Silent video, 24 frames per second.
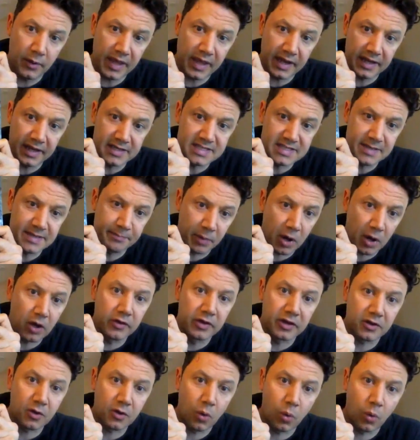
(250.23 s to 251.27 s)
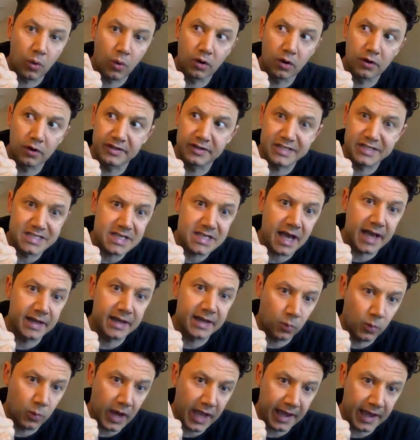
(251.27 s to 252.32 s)
a symbolic or
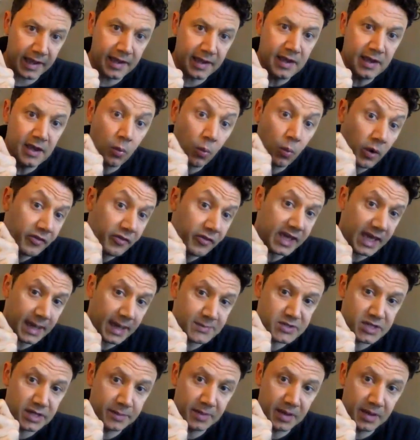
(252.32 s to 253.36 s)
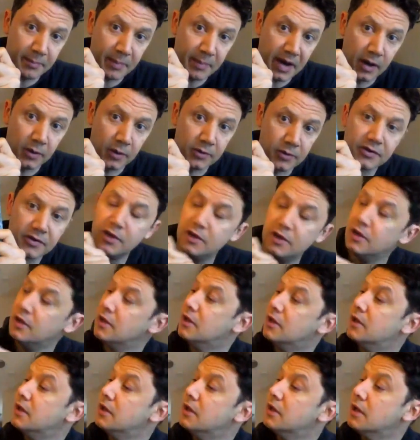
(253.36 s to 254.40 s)
design way what the game's going to be about.
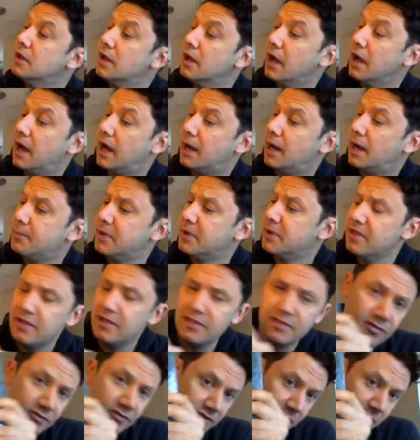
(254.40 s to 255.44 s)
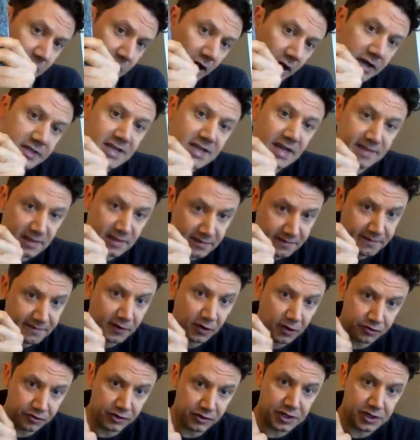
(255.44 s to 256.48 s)
To be honest, I think the
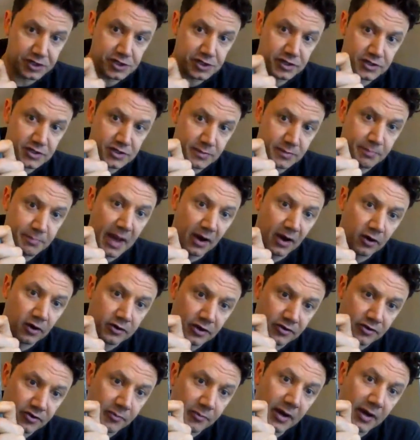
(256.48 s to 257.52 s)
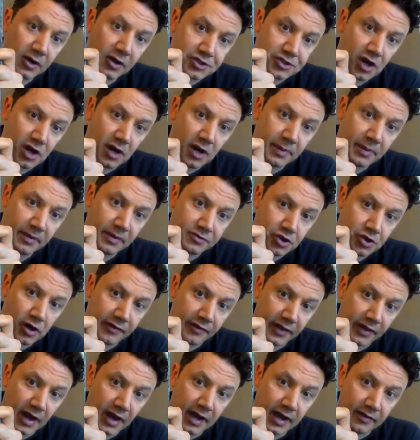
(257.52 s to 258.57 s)
first edition does a better job of drawing
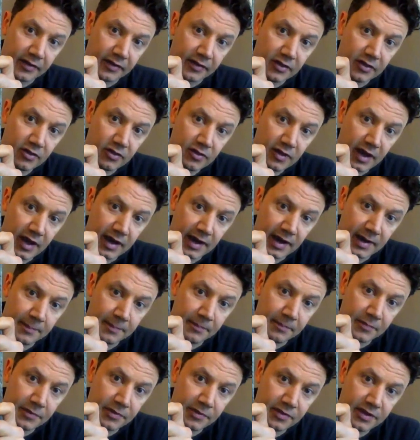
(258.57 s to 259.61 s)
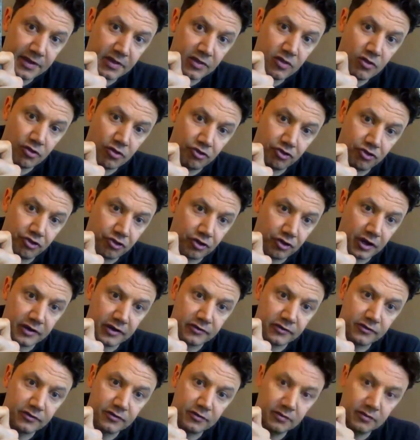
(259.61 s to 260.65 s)
the eye on this. This is
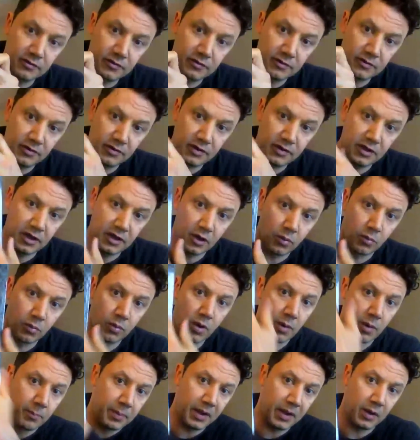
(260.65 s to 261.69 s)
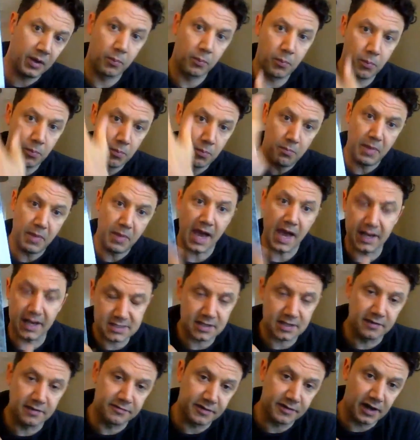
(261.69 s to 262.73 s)
just a big mass
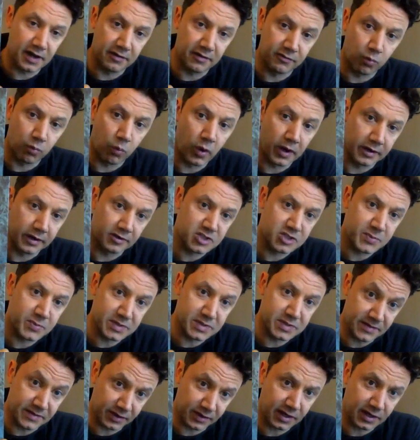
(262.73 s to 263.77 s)
of one specific